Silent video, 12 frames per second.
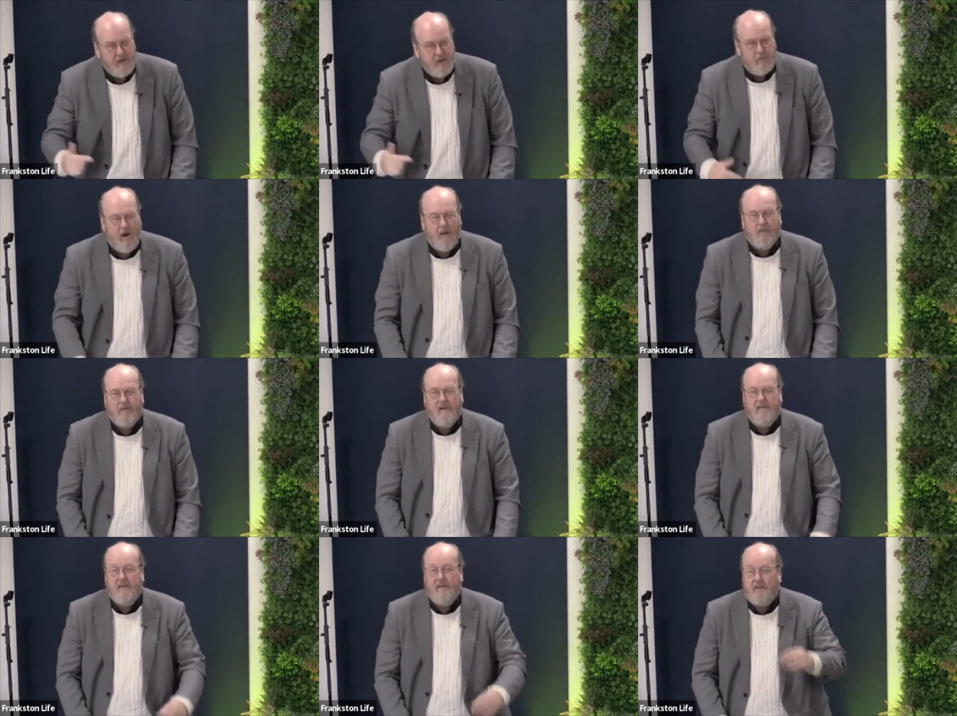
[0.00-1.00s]
The Bible
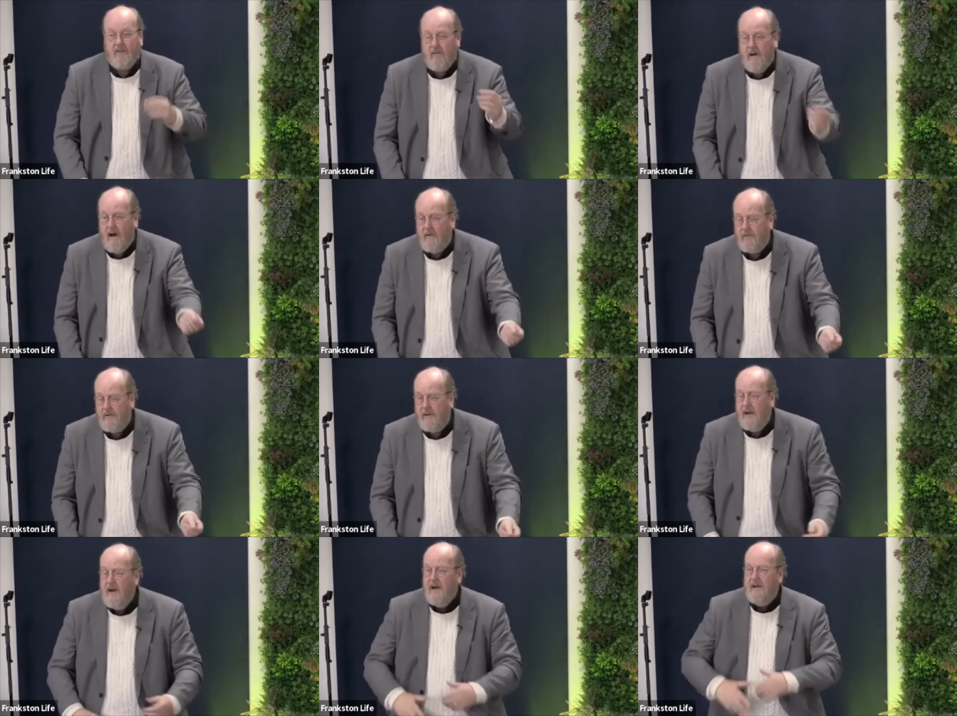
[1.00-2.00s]
says he's
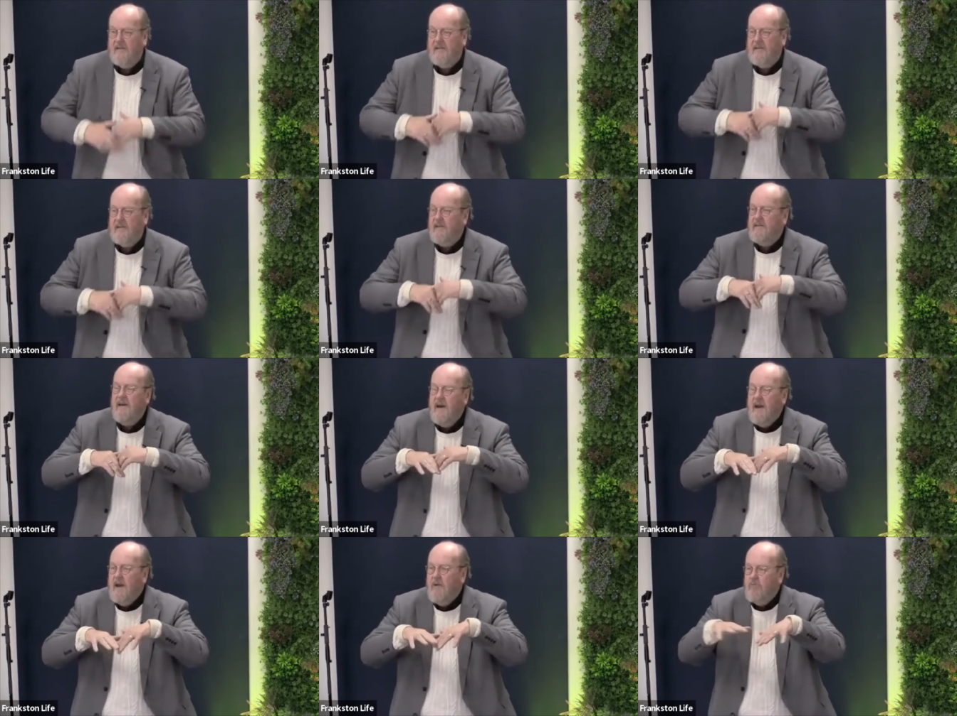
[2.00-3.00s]
crafty. It says he
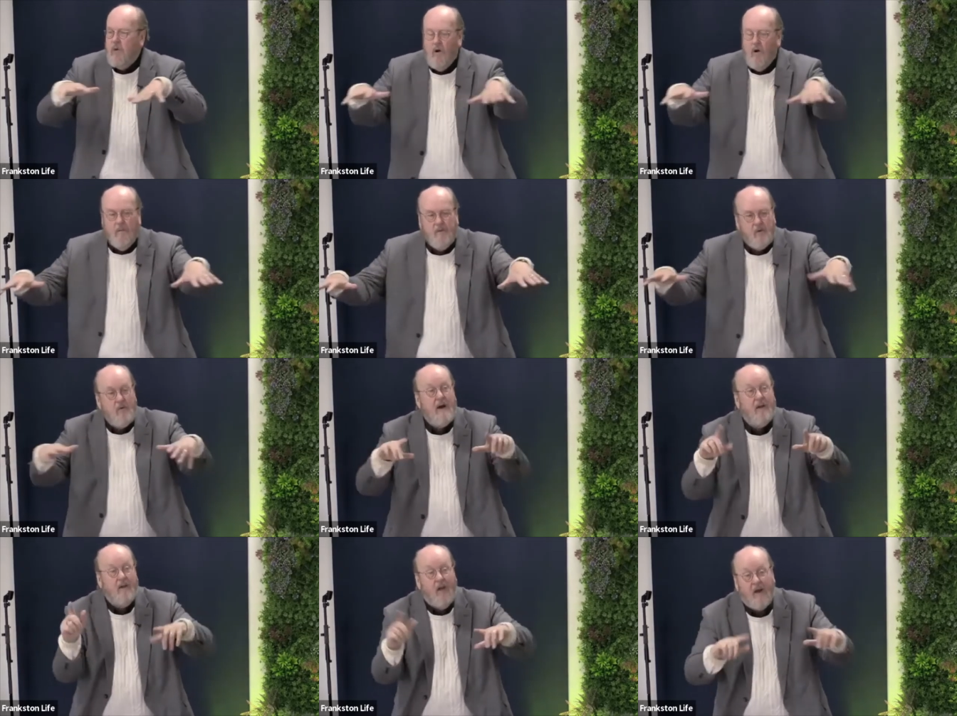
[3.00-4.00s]
he roams
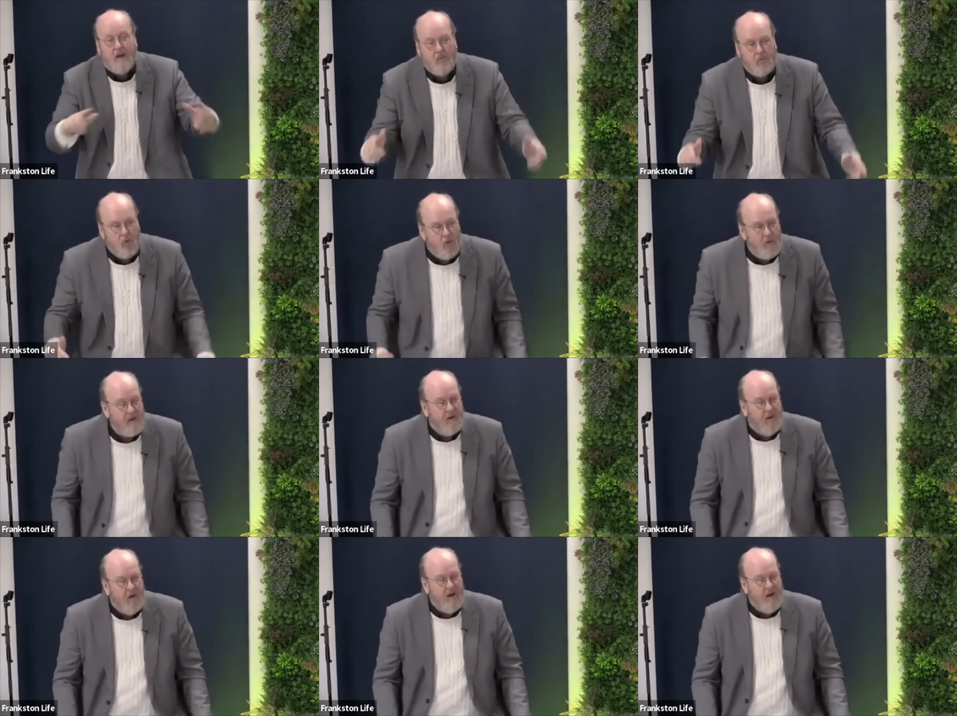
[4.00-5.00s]
around like a roaring
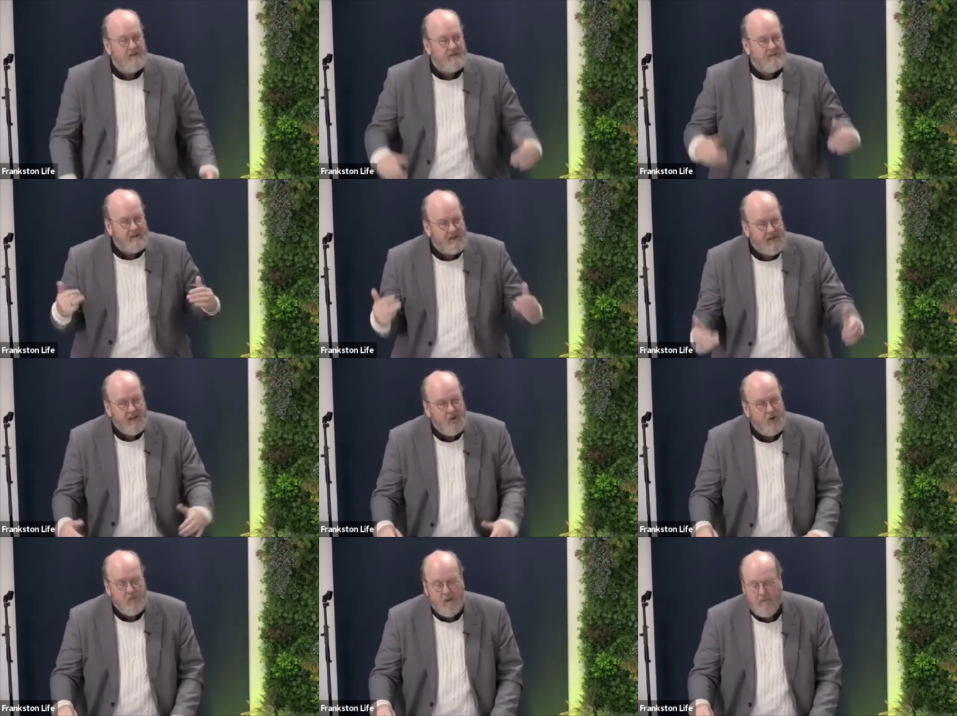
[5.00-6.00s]
lion seeking
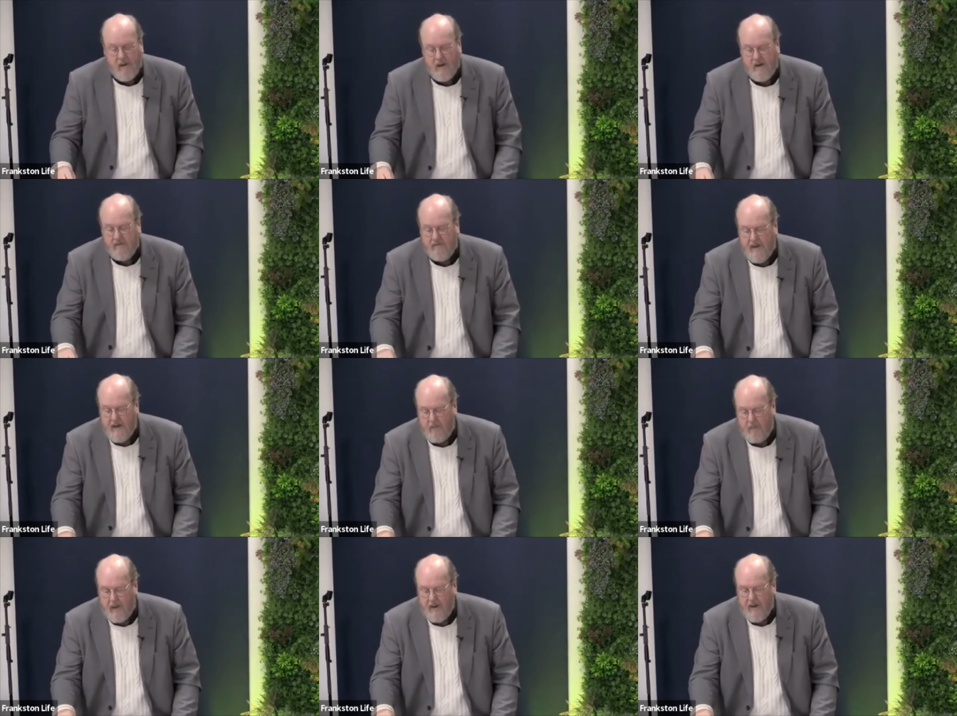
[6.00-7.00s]
whom he may devour,
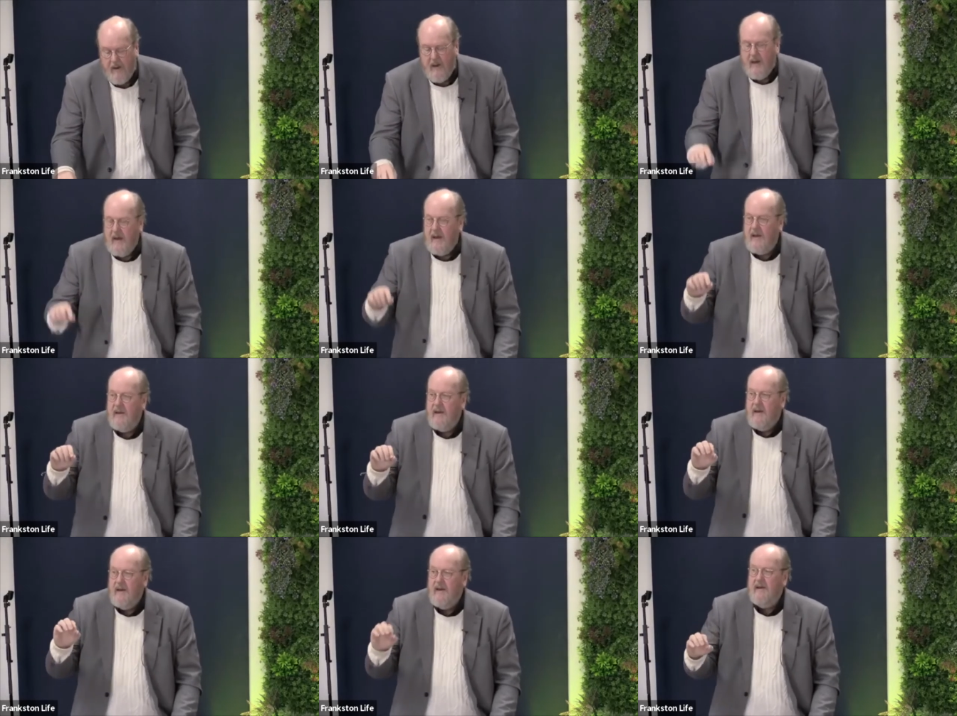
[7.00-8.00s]
but he
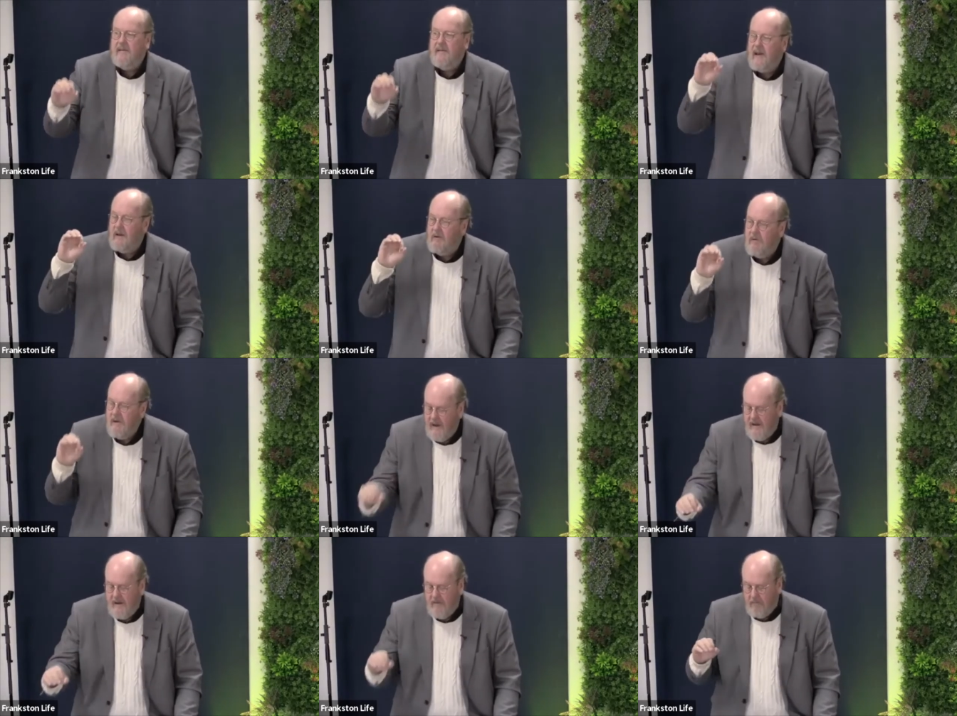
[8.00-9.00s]
he is a
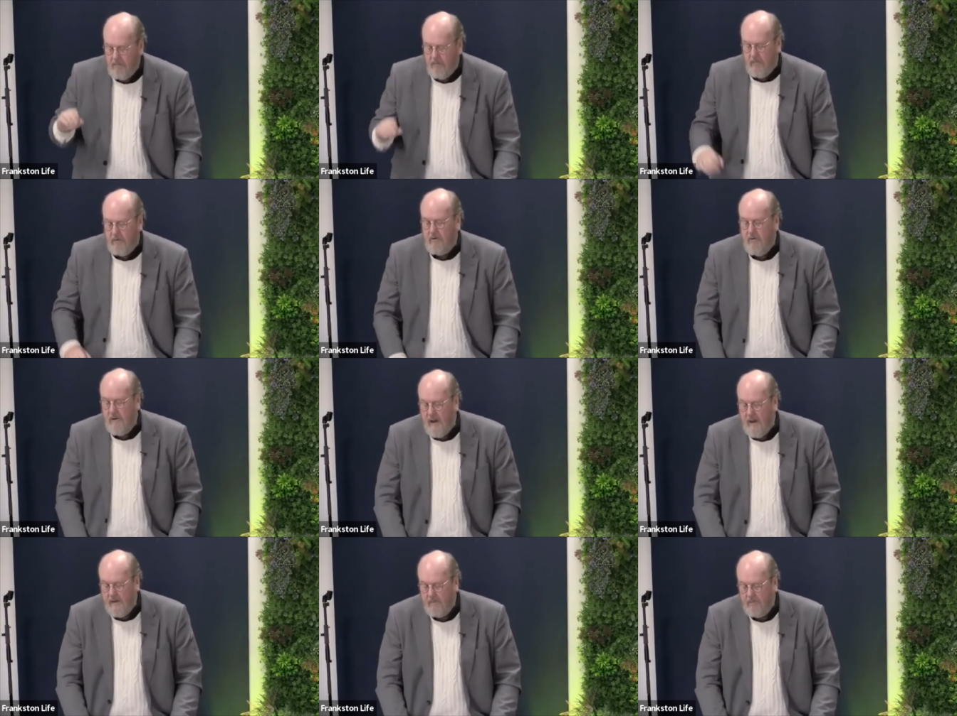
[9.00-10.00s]
creative
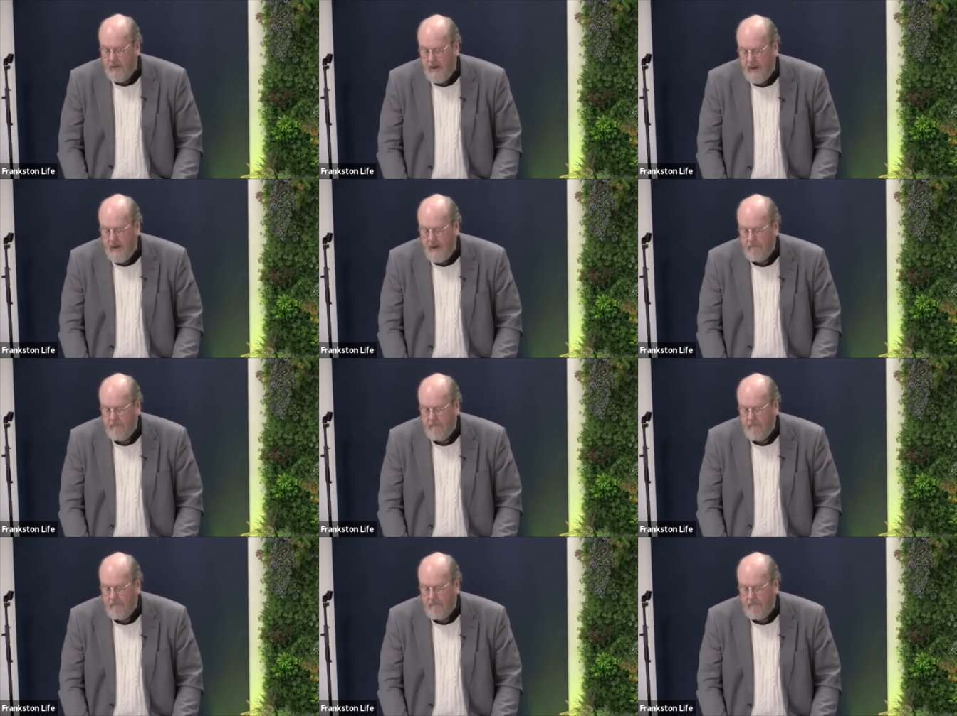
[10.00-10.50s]
created being.